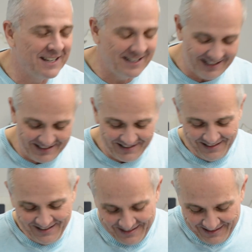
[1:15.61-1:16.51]

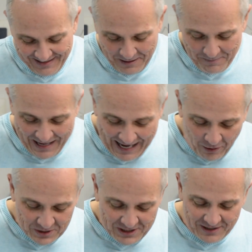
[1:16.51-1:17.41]
And um,
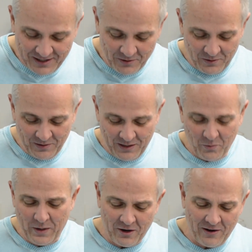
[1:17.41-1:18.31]
how is it that,
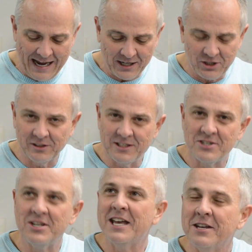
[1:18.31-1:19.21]
that we are actually
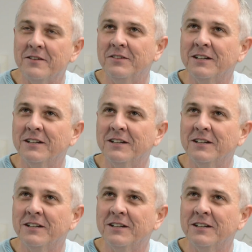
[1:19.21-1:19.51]
saved?